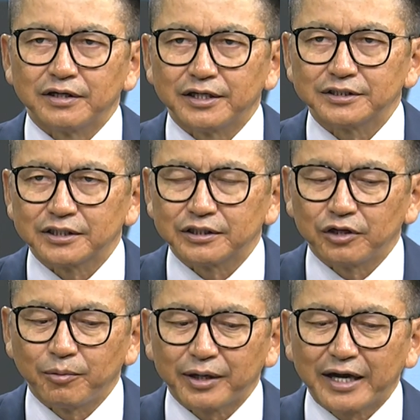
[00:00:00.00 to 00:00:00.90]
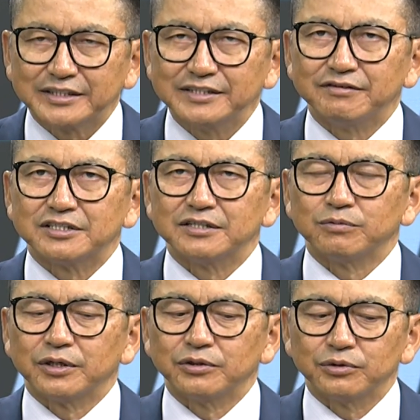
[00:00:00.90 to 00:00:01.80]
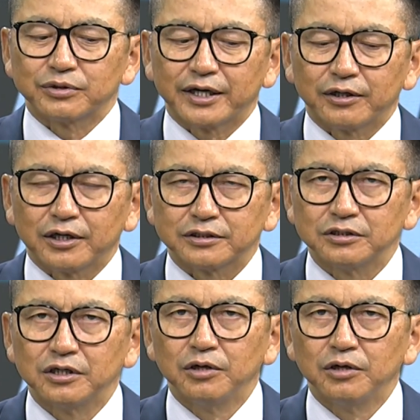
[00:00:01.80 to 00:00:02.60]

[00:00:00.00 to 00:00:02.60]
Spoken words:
less economic activity when you cannot